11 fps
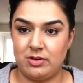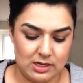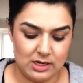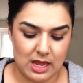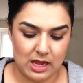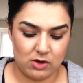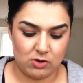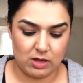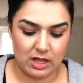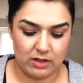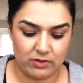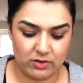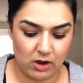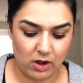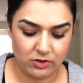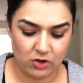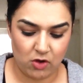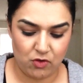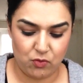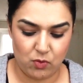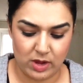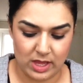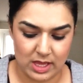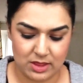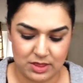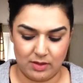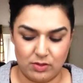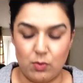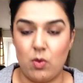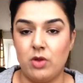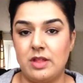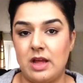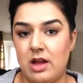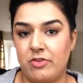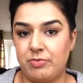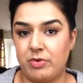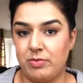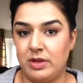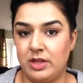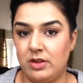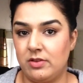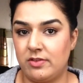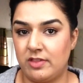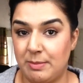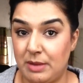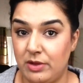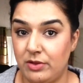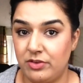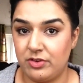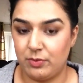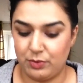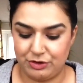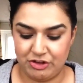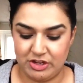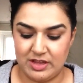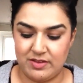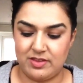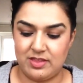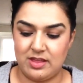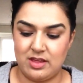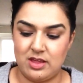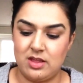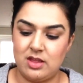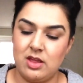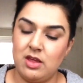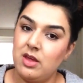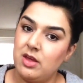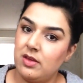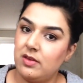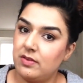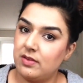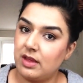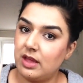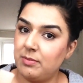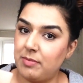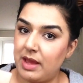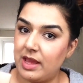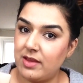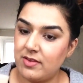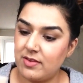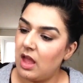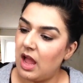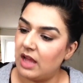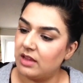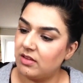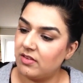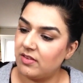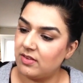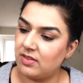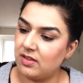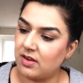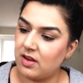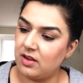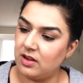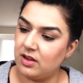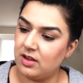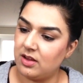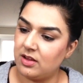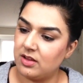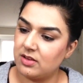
Now I'll start off with the one that I've probably used the most, which is the Skinbase, and this is the colour